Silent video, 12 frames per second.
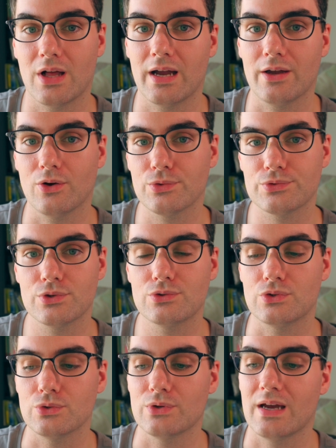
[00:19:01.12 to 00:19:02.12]
I also
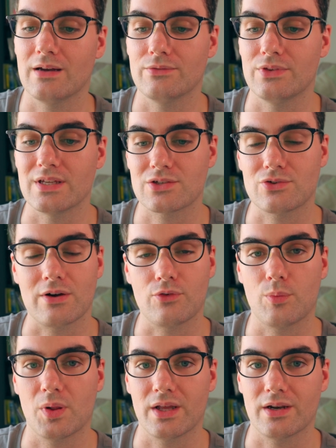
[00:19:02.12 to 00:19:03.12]
do have this
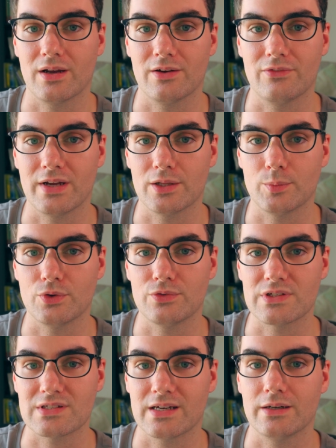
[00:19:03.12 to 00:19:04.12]
travel planner available
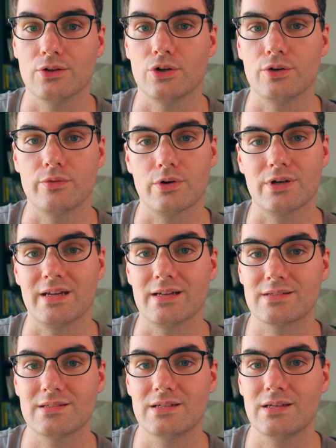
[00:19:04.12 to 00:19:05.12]
for sale over on
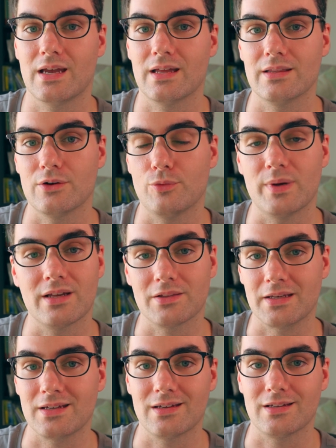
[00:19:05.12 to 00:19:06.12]
Etsy, and there will be a
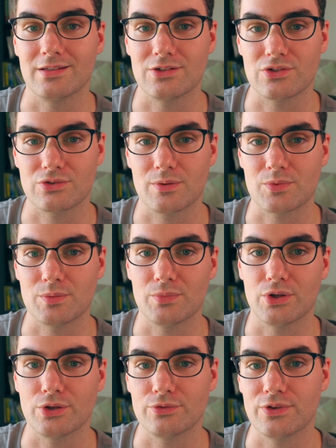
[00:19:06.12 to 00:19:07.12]
link in the description
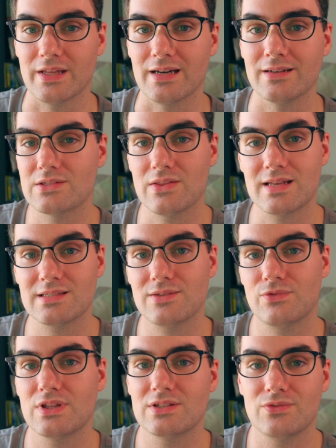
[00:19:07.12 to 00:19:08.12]
below for that. So that's
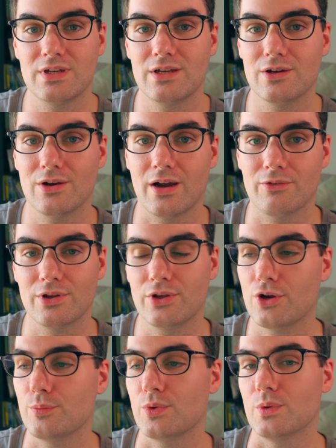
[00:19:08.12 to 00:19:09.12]
it for this video. I really
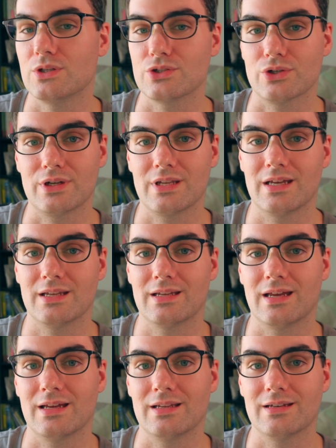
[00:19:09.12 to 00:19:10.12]
hope you enjoyed it
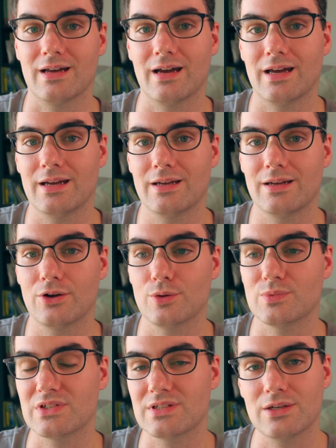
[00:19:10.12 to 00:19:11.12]
and I
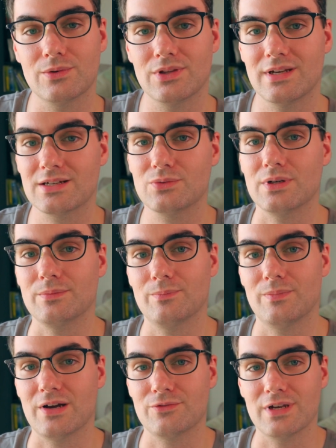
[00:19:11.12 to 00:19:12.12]
hope to see you in the next one.
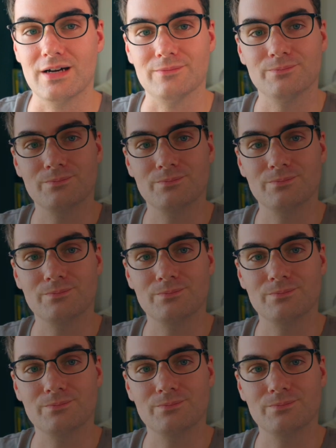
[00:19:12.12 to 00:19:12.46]
Bye for now.